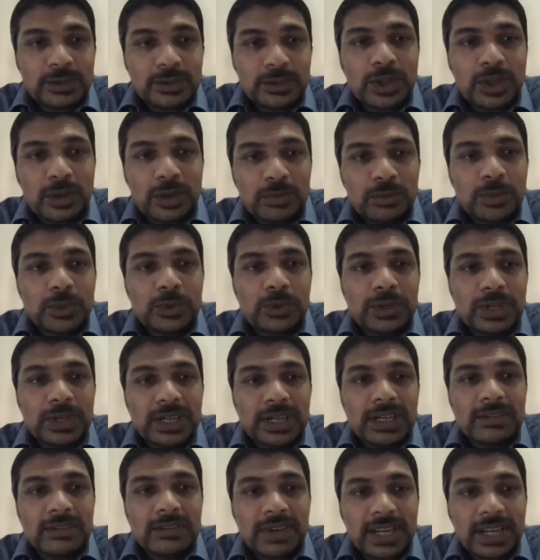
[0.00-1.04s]
a lot
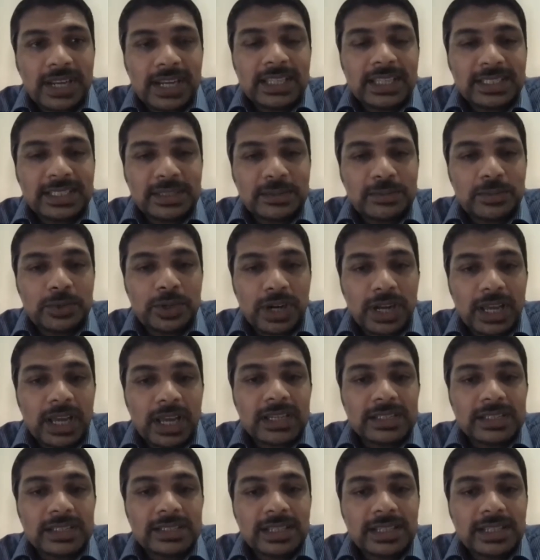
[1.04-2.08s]
more financing
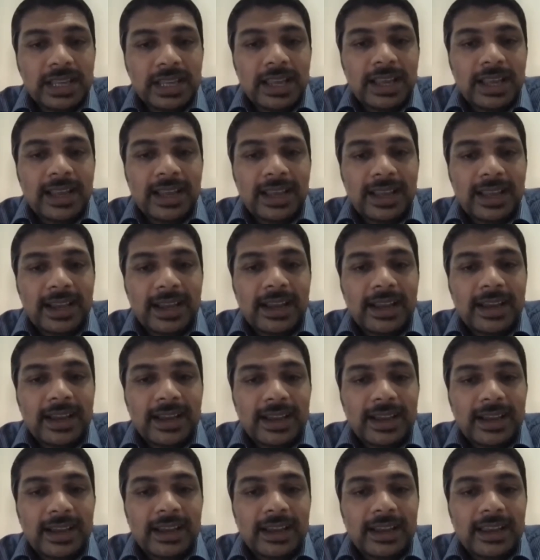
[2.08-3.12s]
products
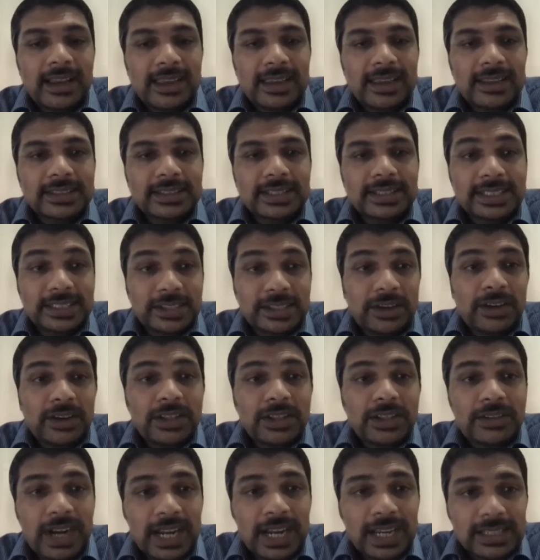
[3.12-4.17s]
is
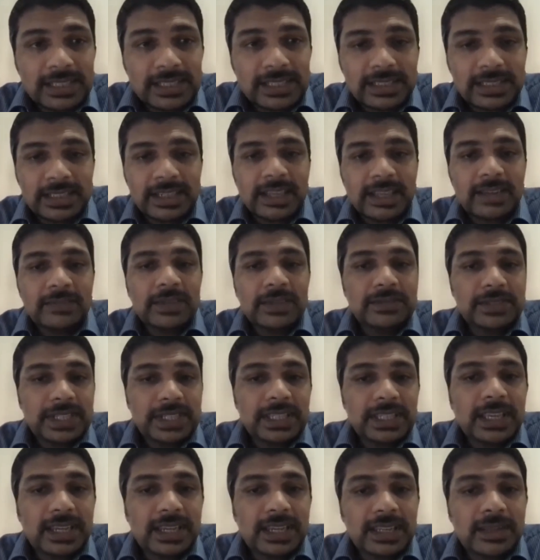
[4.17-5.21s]
on the rise, and we've
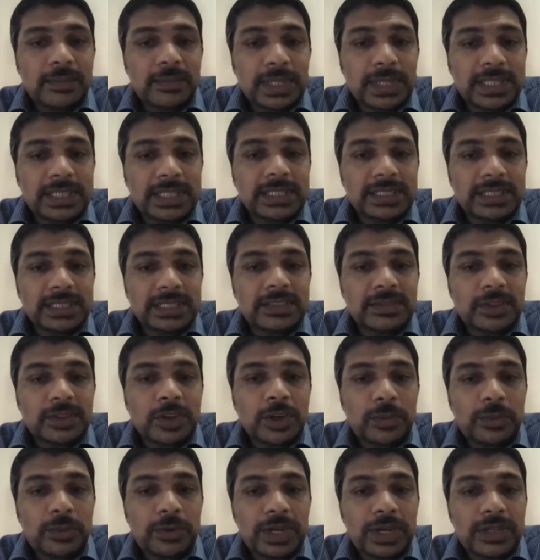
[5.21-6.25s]
seen that in the businesses we
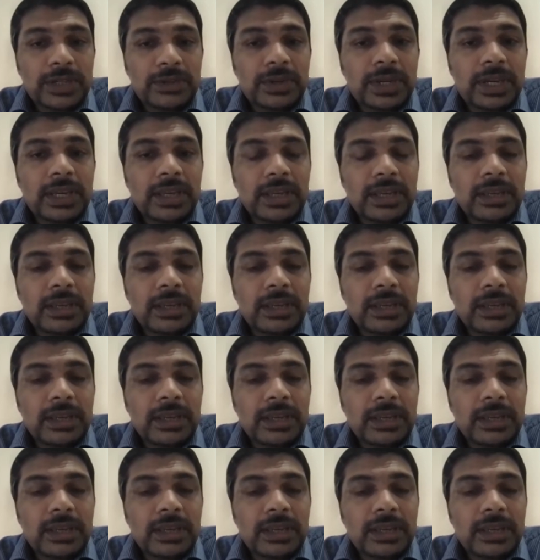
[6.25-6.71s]
operate today.